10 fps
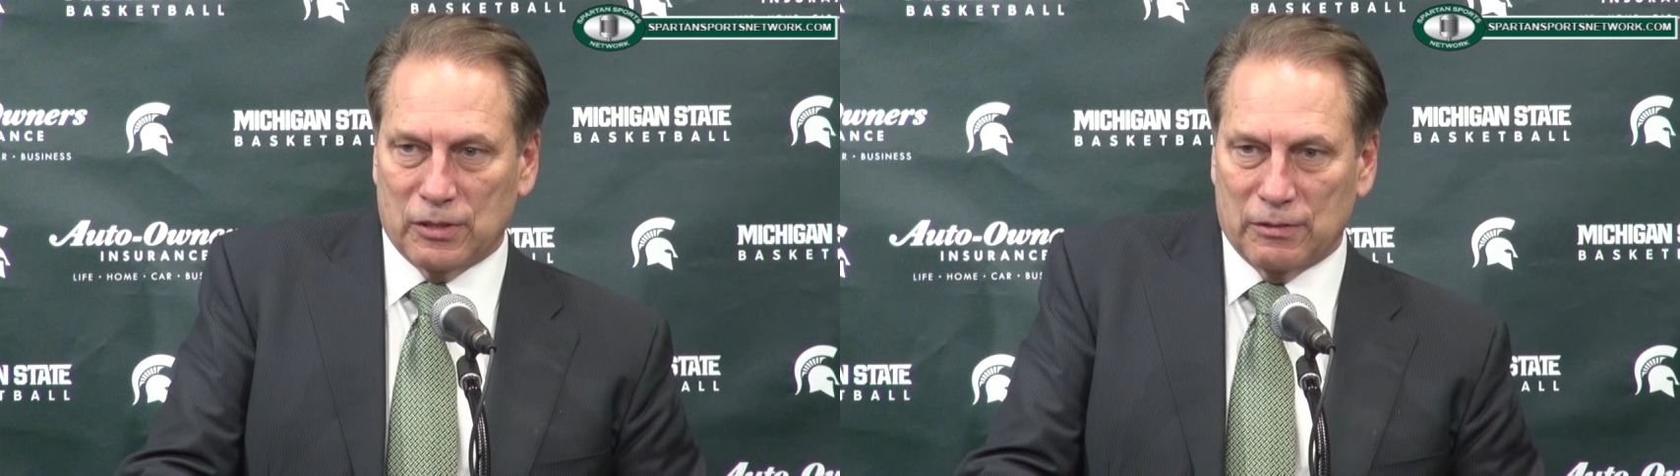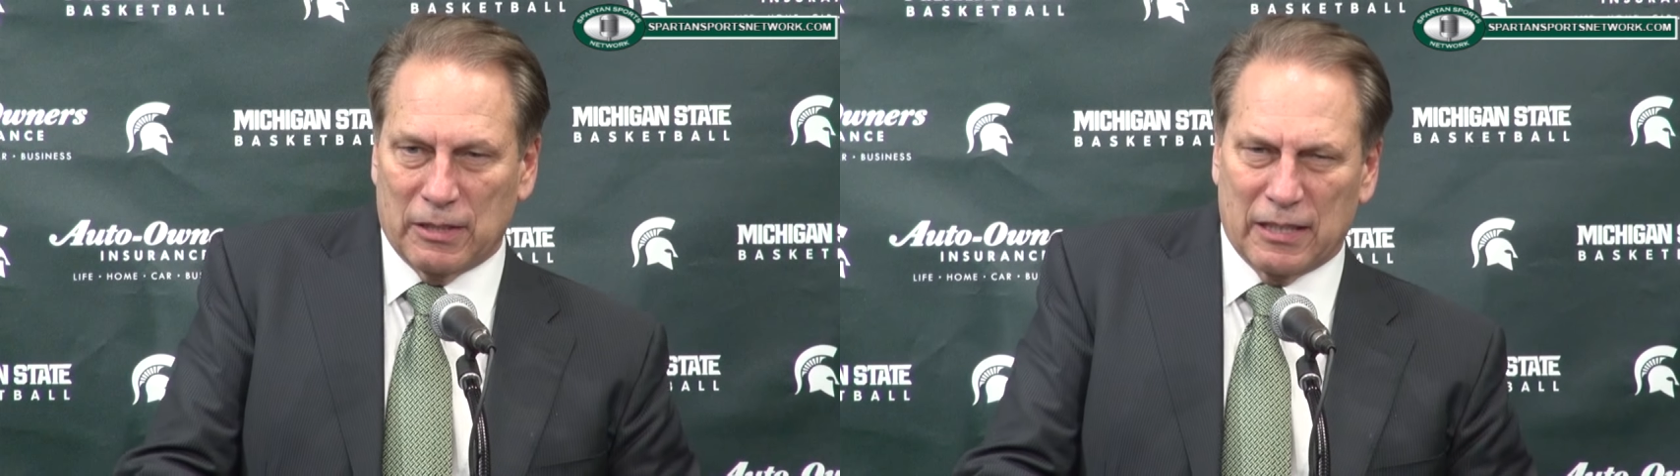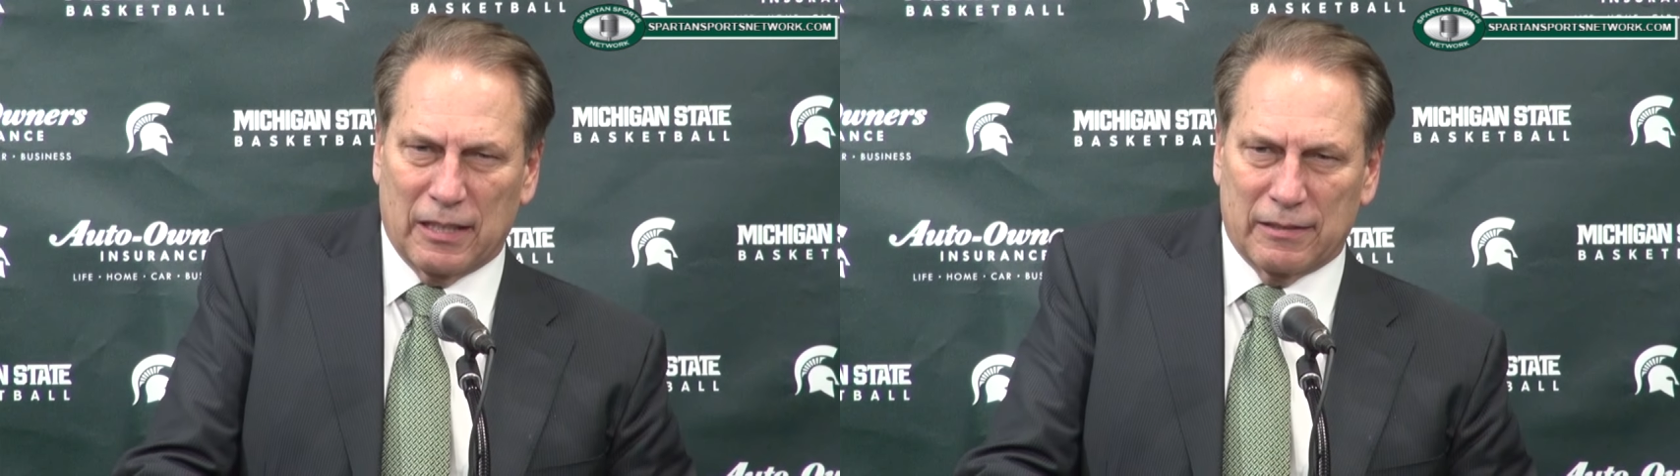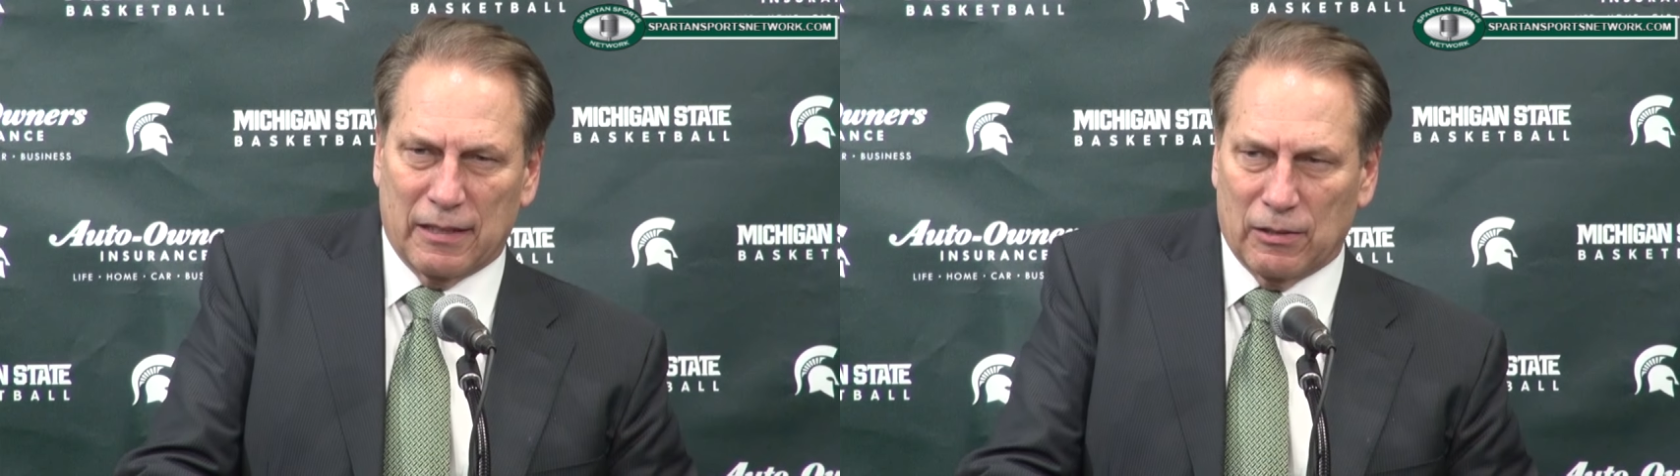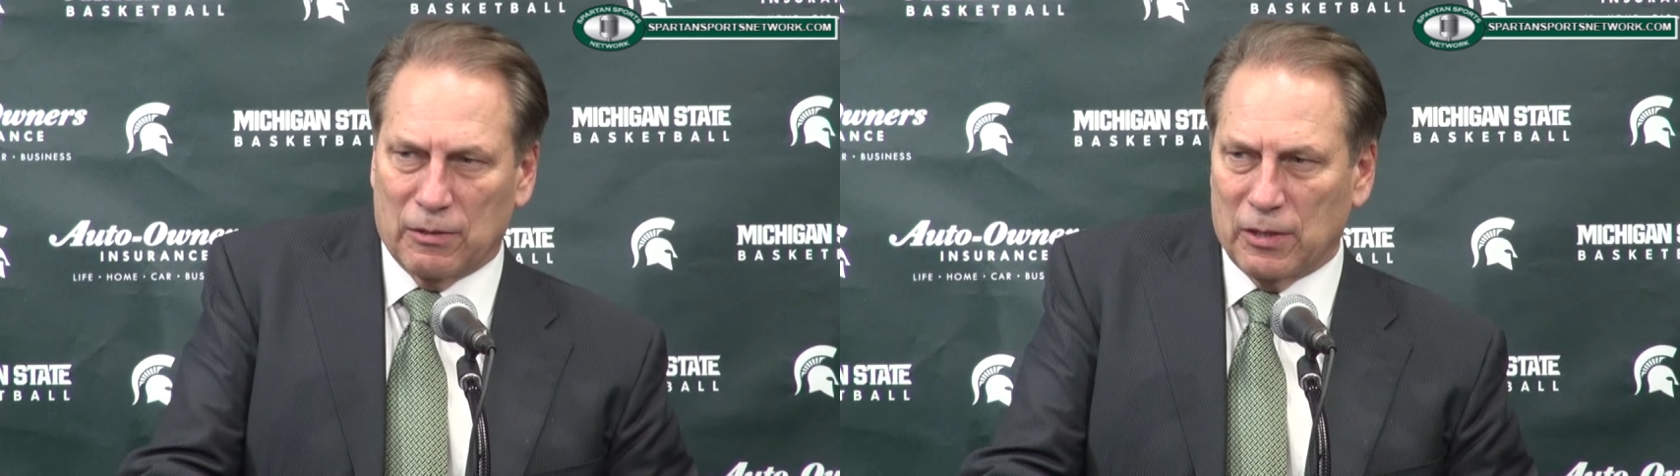And then when it got
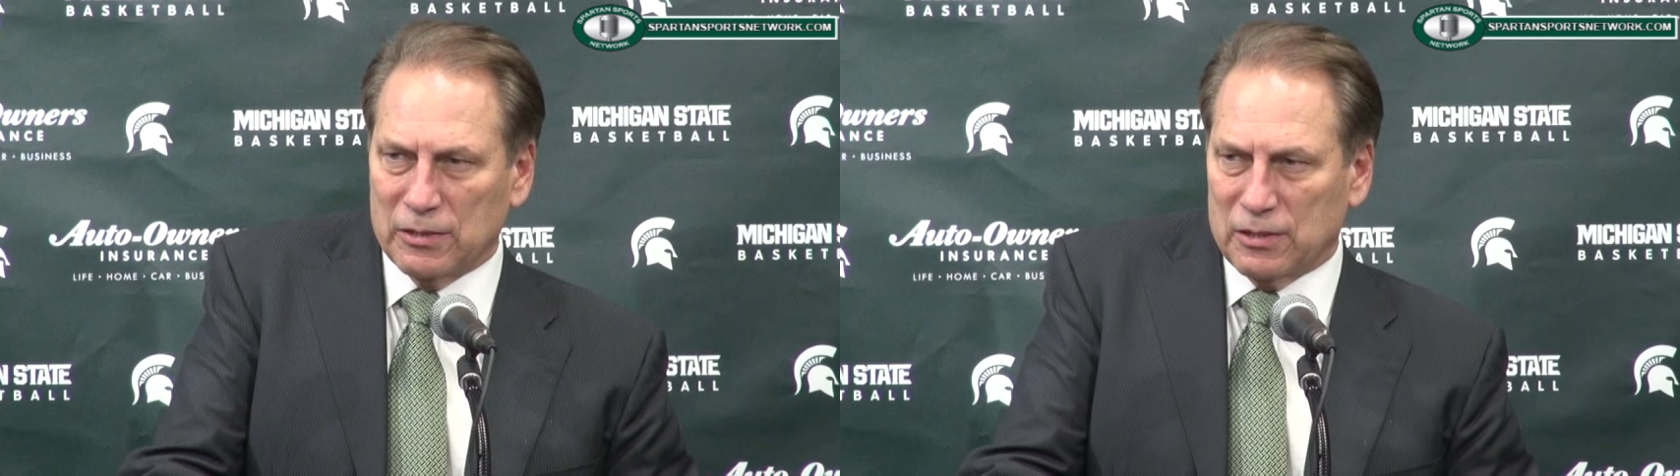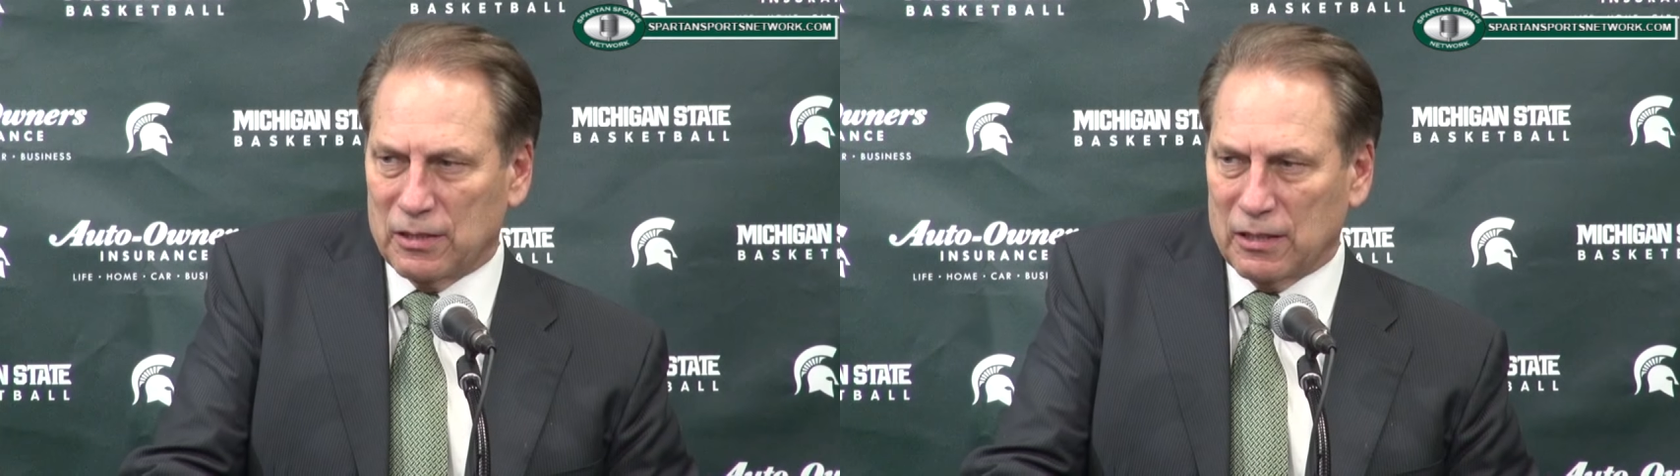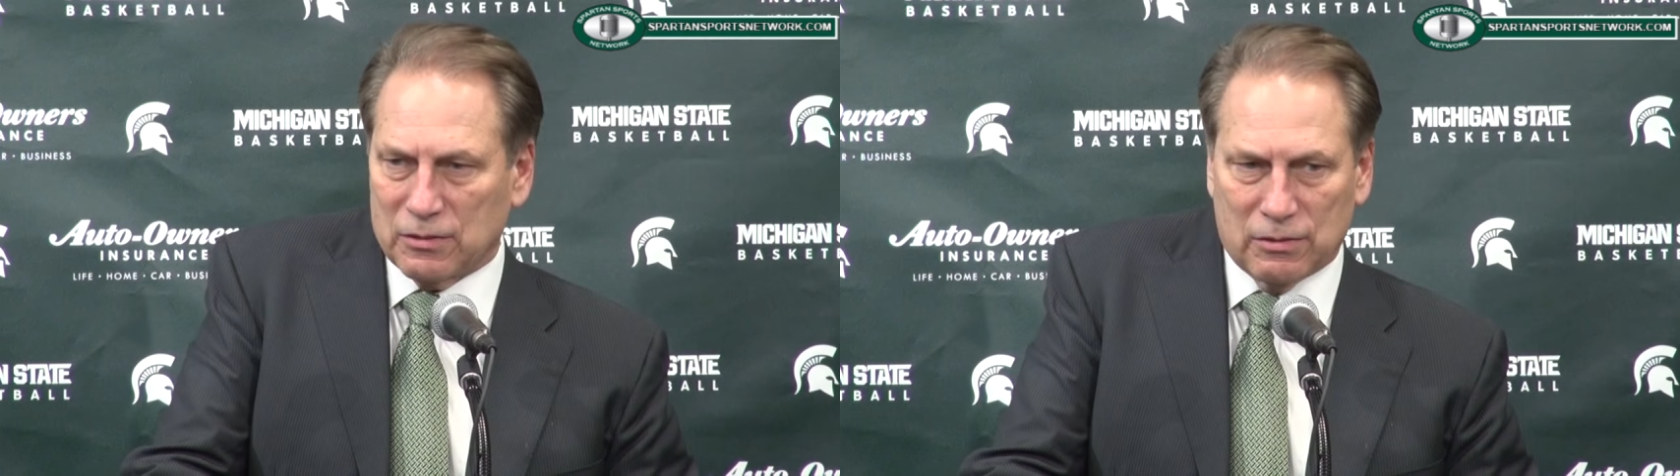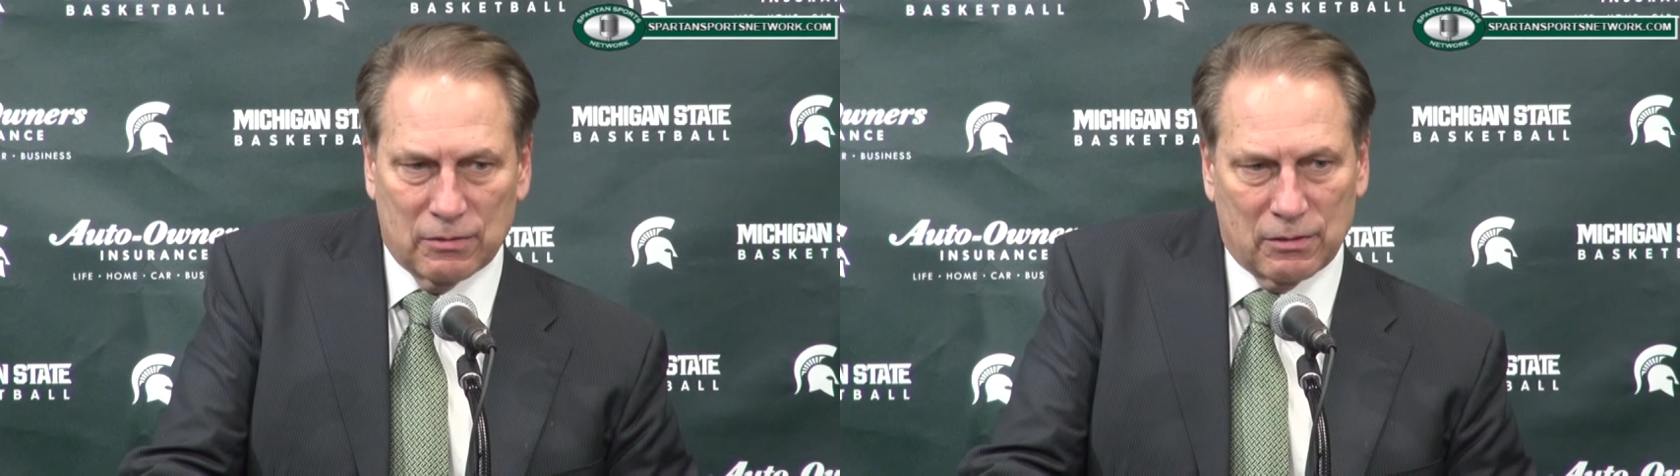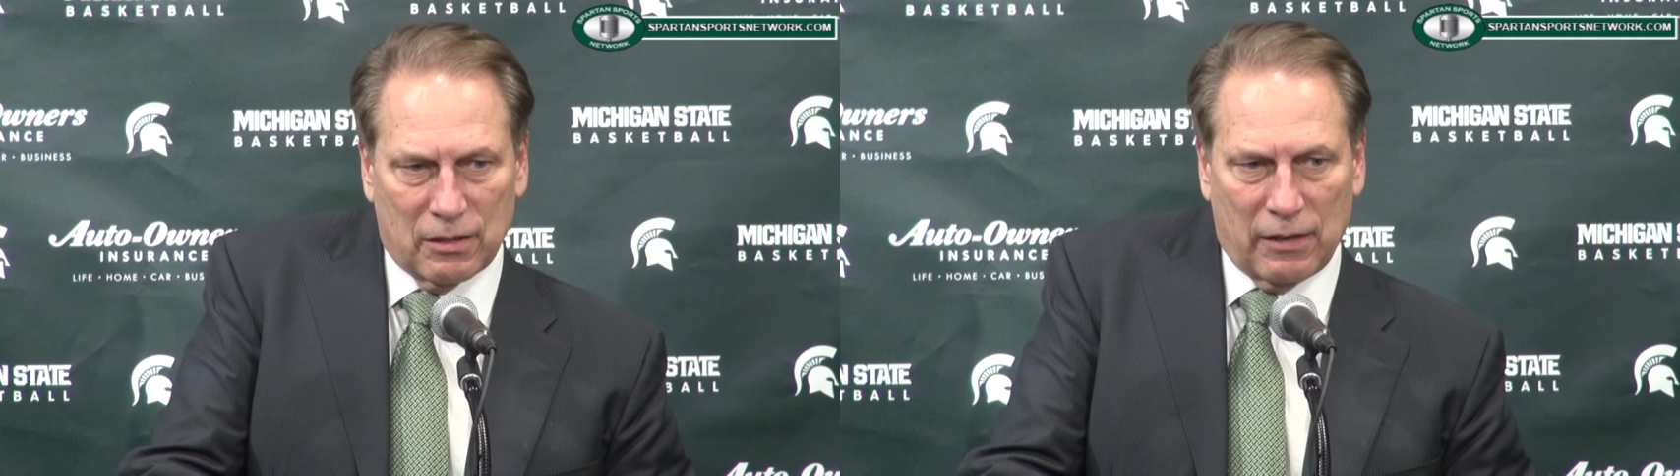down to, what, 6 or
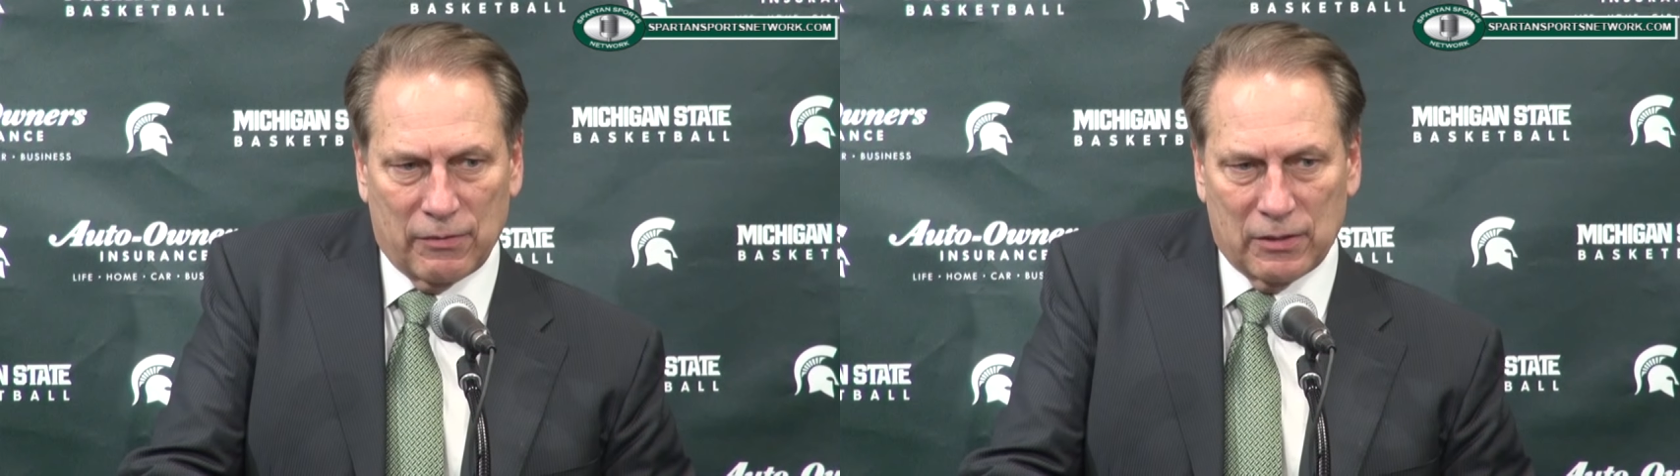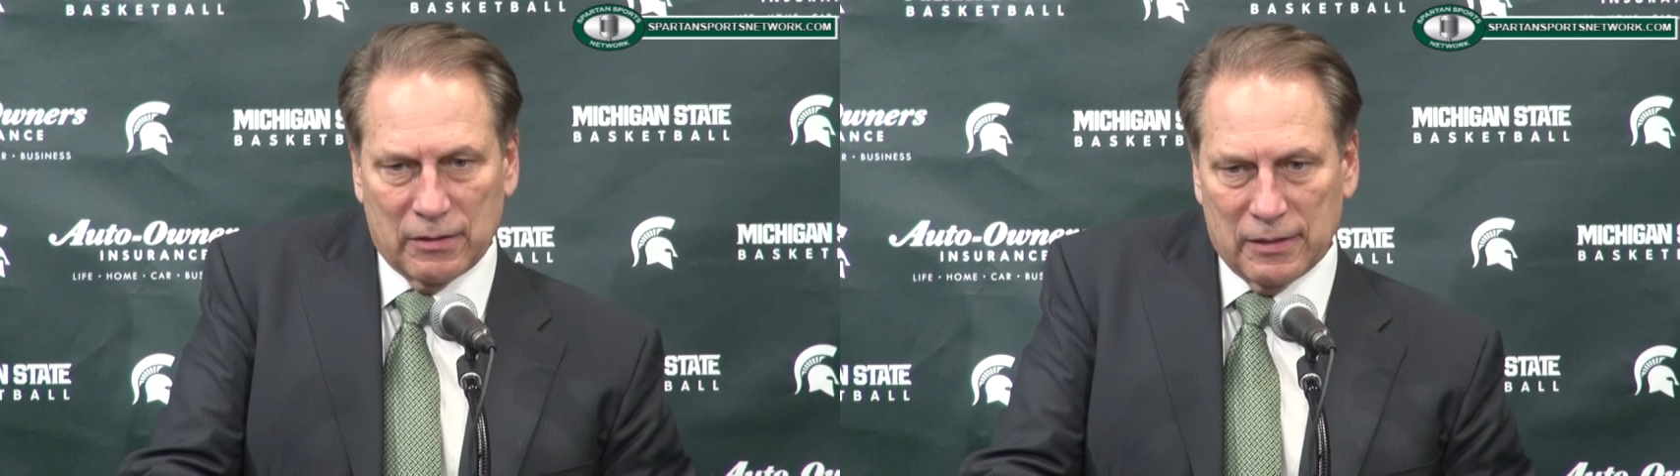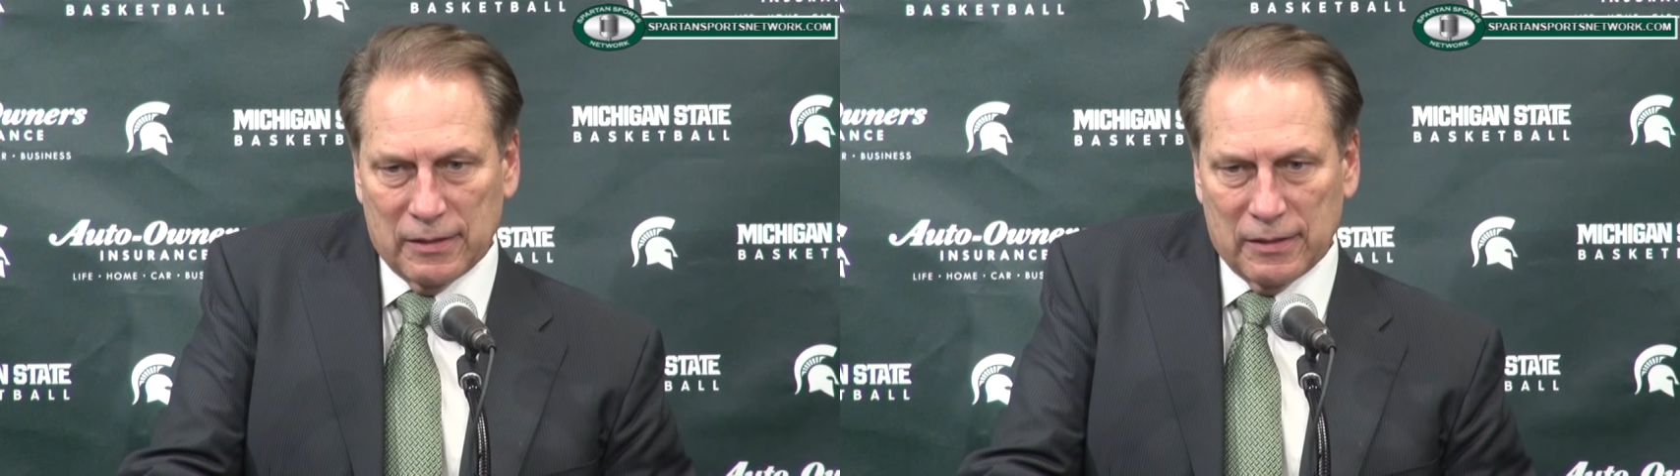7,